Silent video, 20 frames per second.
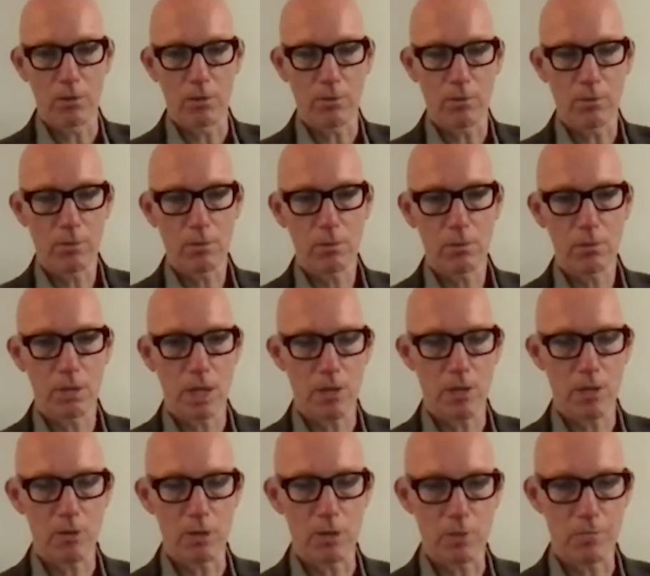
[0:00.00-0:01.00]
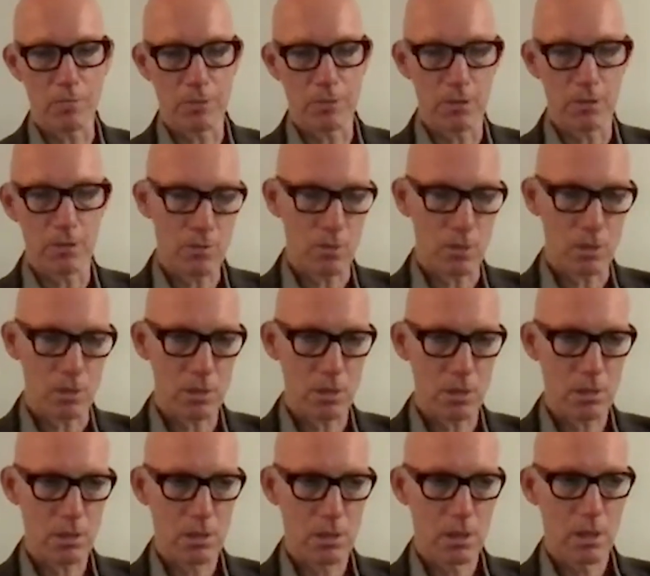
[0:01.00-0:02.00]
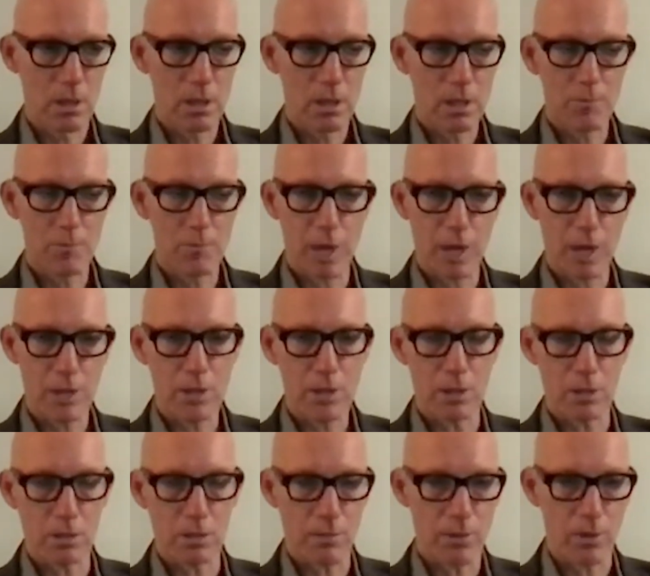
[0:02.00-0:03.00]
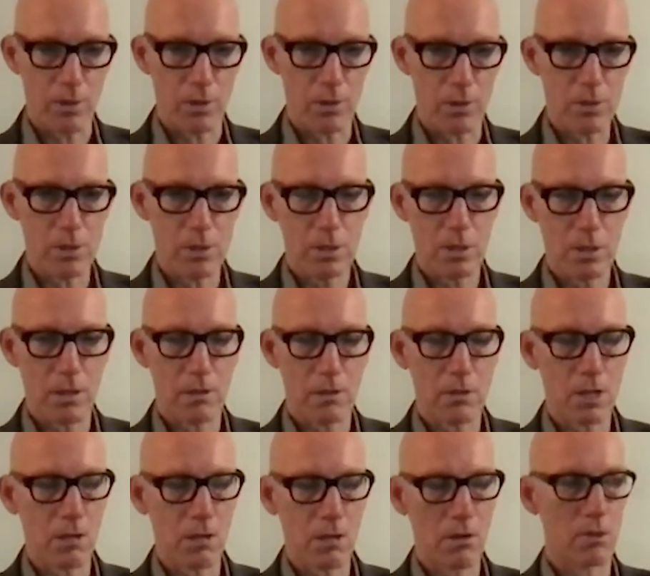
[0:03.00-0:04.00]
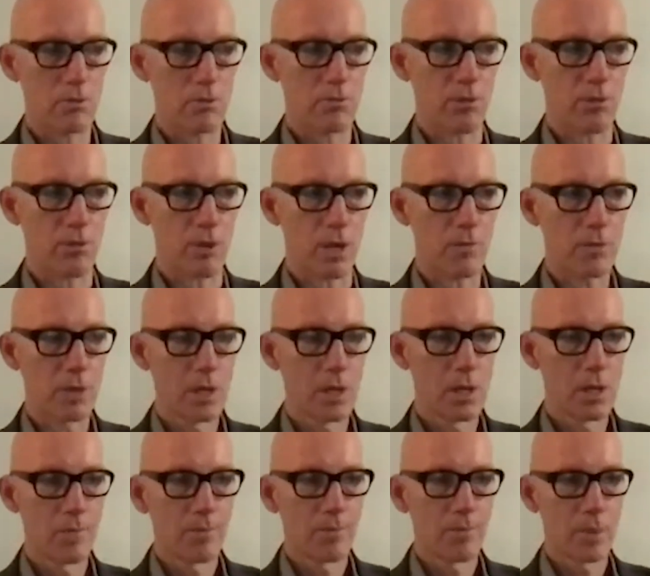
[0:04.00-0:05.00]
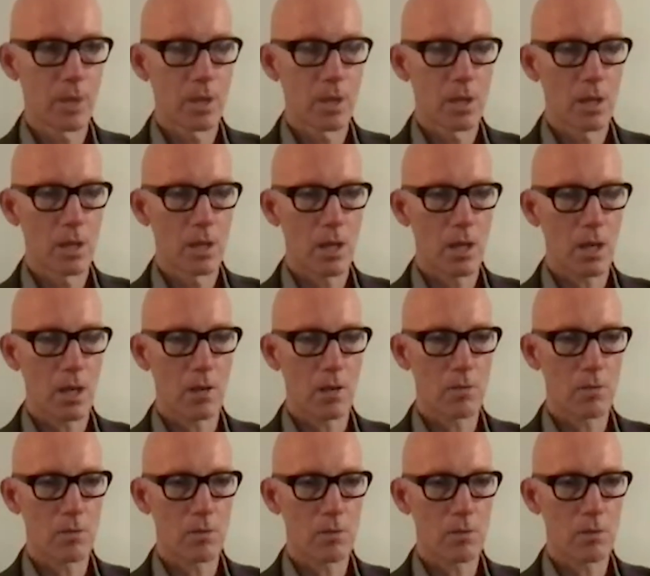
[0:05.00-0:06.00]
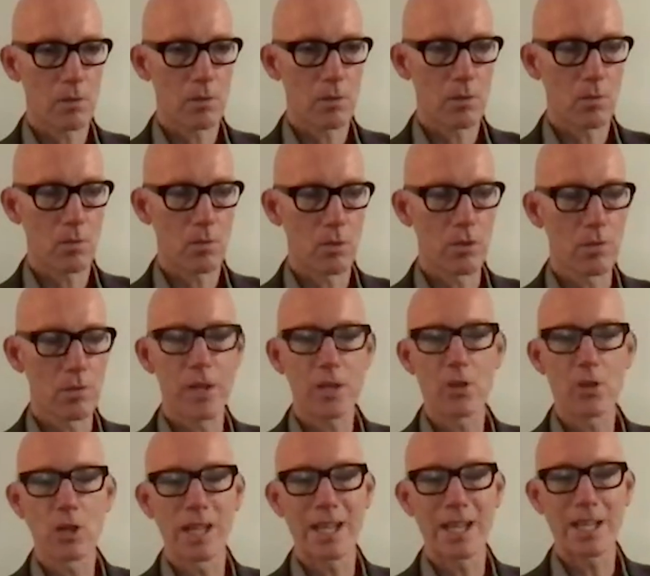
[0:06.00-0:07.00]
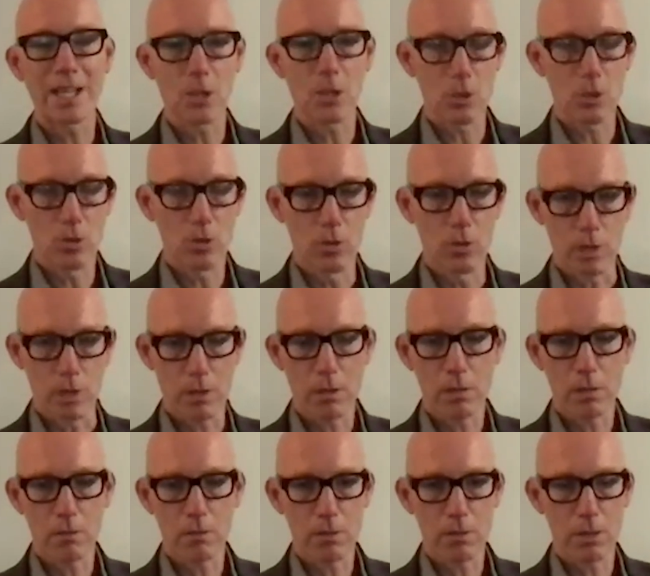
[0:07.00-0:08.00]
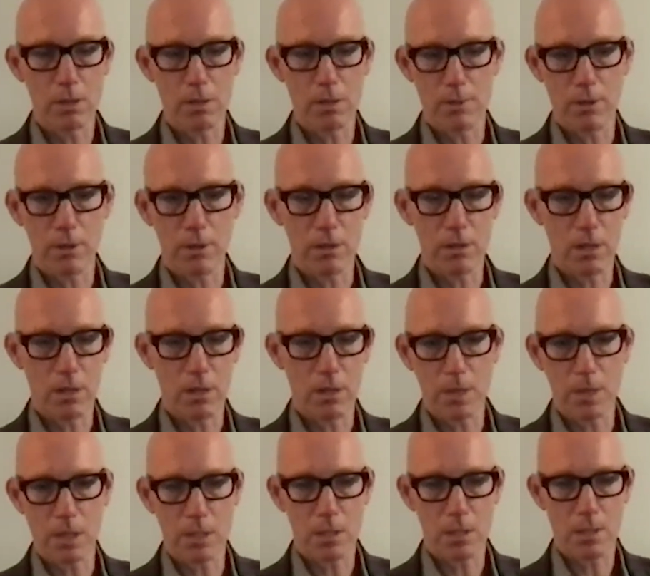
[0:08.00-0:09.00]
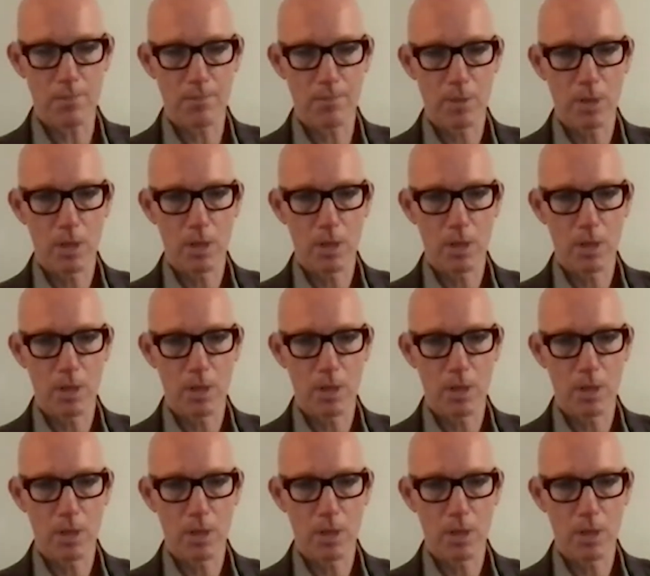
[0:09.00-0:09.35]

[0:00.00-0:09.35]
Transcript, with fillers: of national spirits was expressed in the first secretariat's draft, uh, was eventually excluded in these various committees.